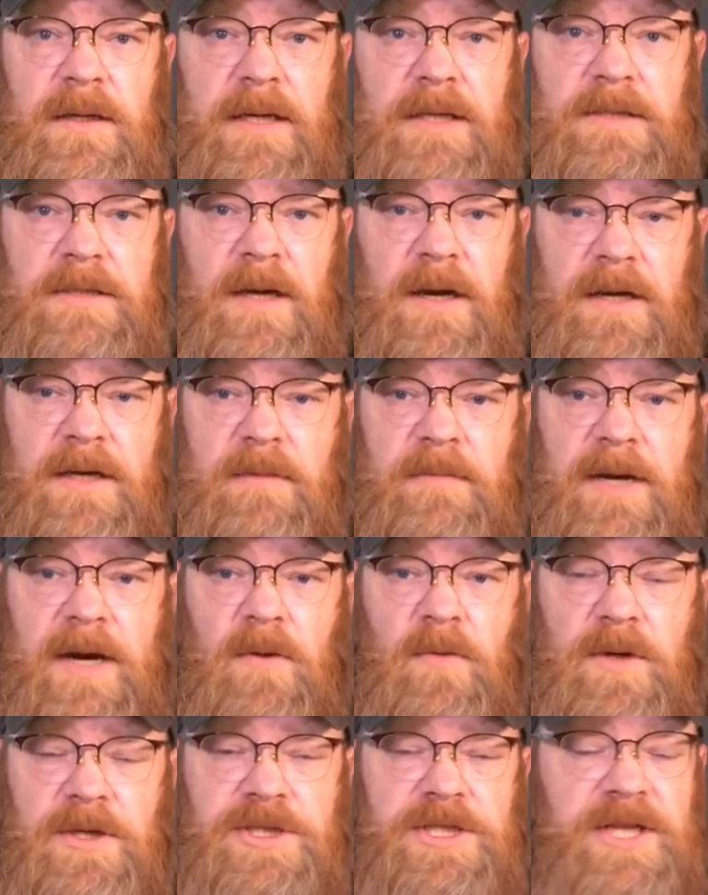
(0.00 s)
and talk
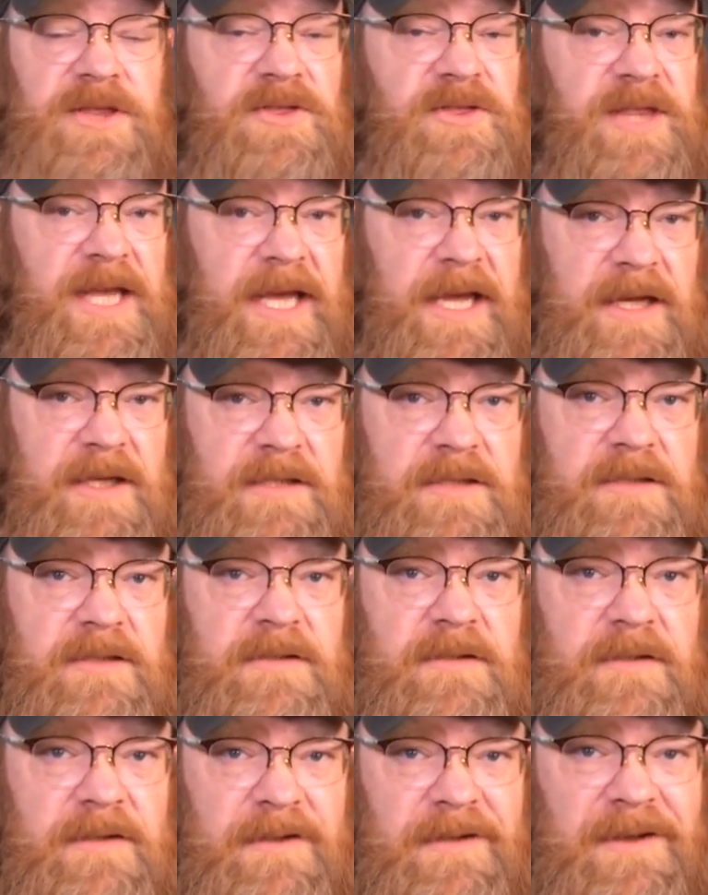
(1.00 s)
about what she
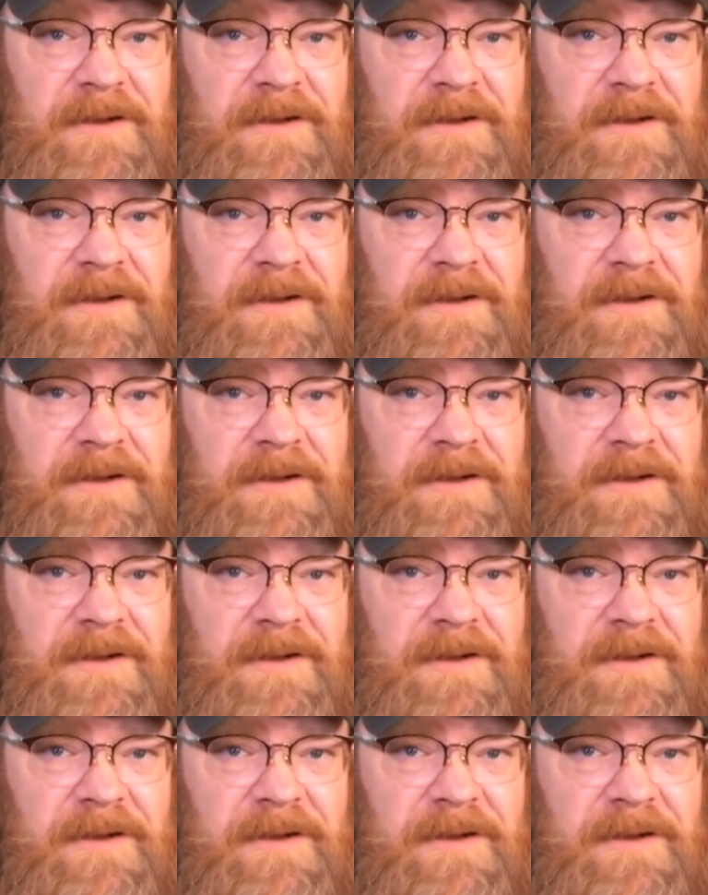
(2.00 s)
thinks